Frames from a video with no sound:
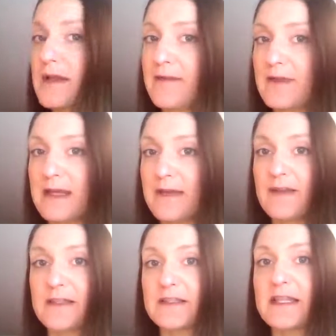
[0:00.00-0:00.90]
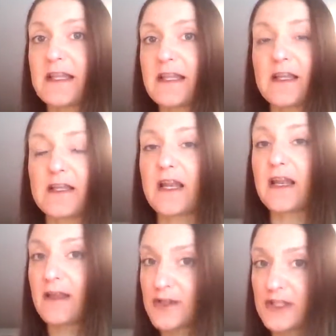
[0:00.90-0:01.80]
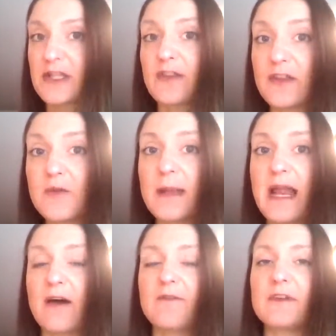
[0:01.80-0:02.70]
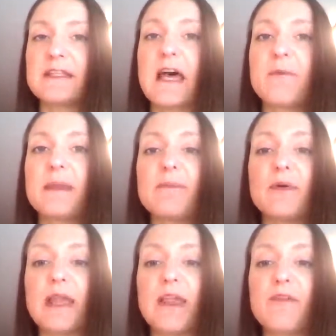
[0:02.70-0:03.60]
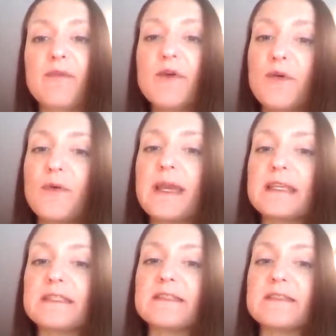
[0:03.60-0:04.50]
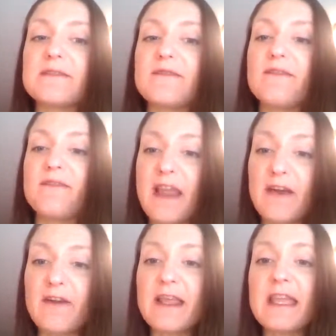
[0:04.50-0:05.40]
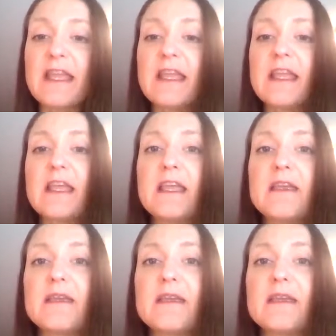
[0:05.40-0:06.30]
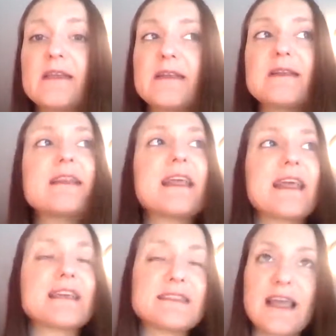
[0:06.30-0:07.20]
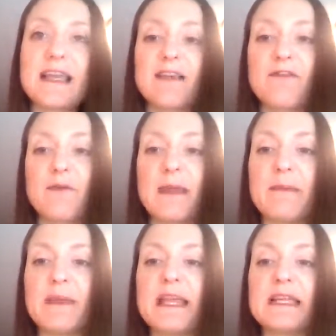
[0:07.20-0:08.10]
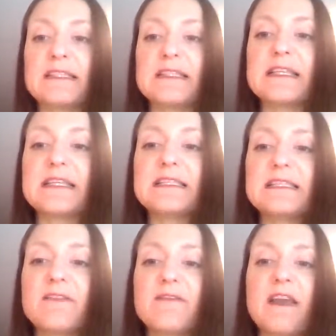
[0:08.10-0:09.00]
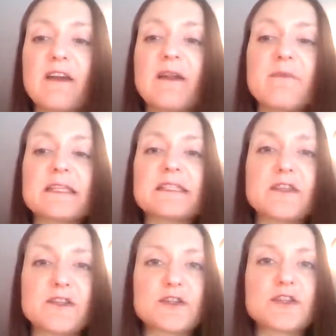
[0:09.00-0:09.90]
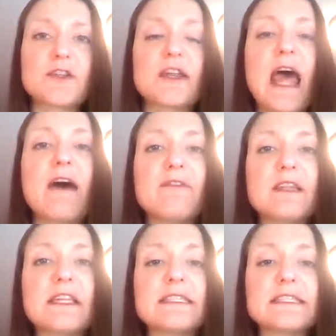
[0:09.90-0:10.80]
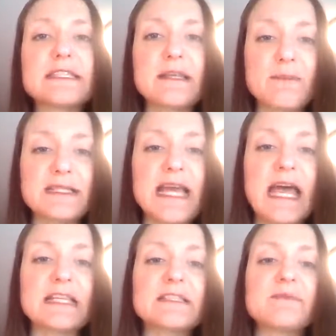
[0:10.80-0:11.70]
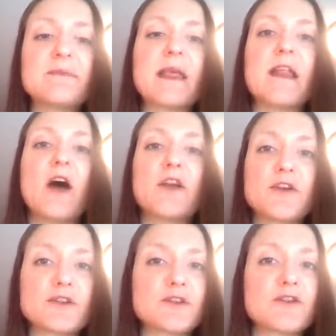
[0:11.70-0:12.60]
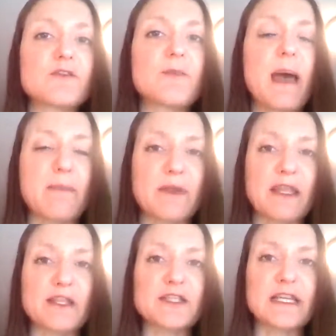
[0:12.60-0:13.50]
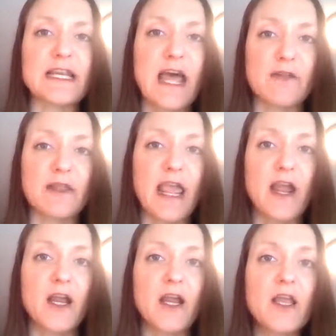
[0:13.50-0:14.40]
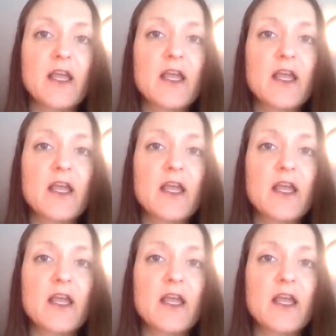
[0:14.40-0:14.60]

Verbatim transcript: if it's just a little bit helpful to help people get through, is very exciting for me, because this is a very misunderstood, heavily stigmatized and underserved population in healthcare.